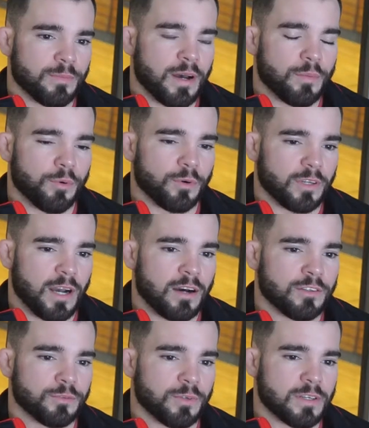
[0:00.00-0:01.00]
them how important
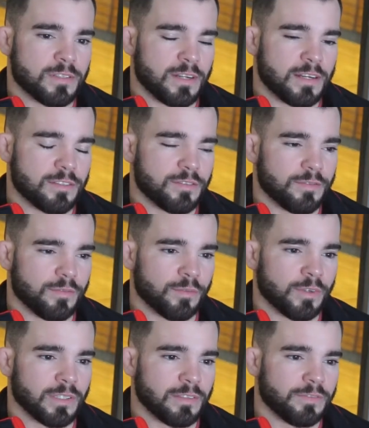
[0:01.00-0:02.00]
college was, and I just
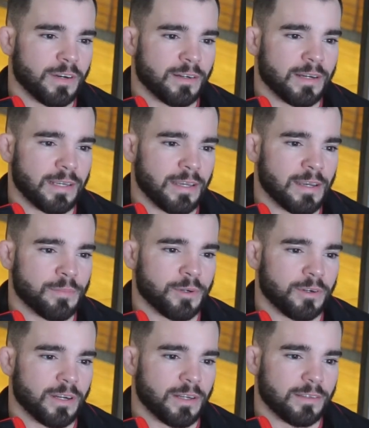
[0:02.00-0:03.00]
really felt like a
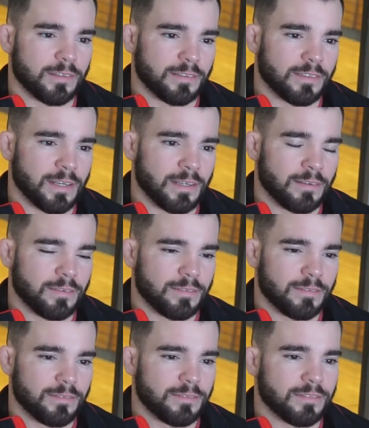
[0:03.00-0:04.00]
hypocrite, like
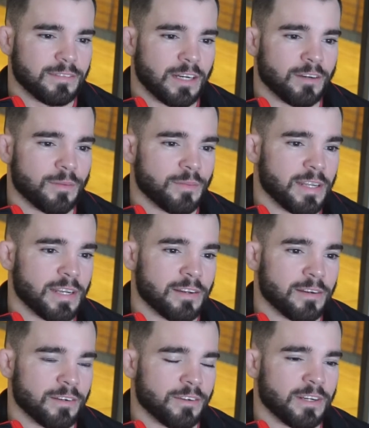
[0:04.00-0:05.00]
telling them they need
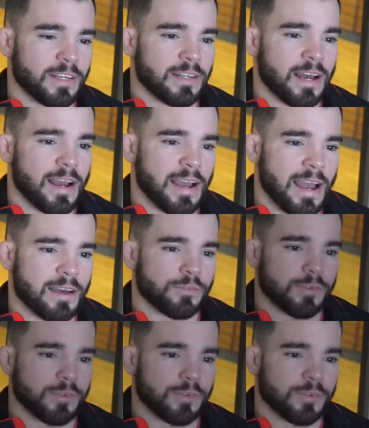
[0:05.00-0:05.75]
a degree and not have